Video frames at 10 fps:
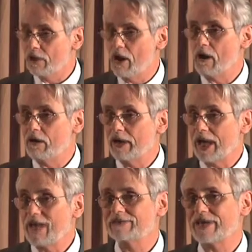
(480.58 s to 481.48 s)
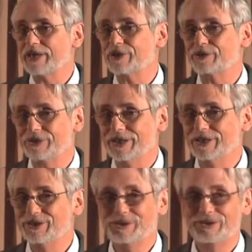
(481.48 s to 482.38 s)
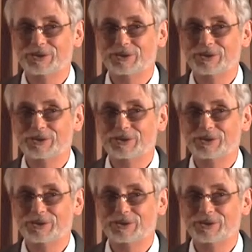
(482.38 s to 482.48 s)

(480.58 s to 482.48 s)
long as they agree